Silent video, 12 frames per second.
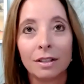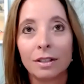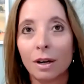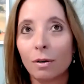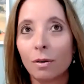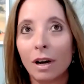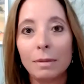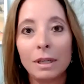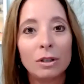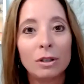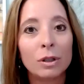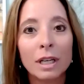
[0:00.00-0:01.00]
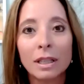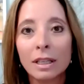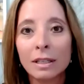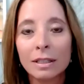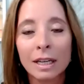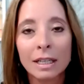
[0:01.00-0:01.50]
So, I mean, you look at
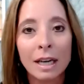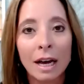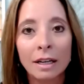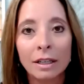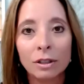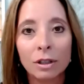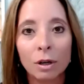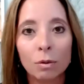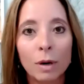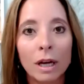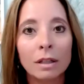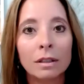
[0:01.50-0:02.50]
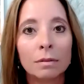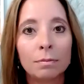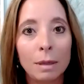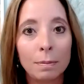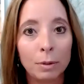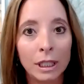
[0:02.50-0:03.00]
things like that and you go, well,
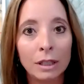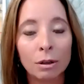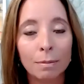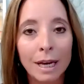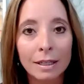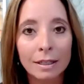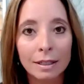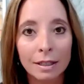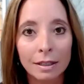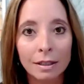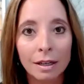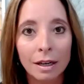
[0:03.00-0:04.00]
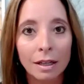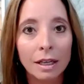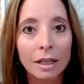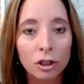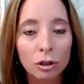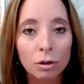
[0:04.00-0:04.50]
people need their medicine, and
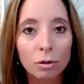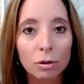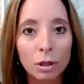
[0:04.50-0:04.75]
they do.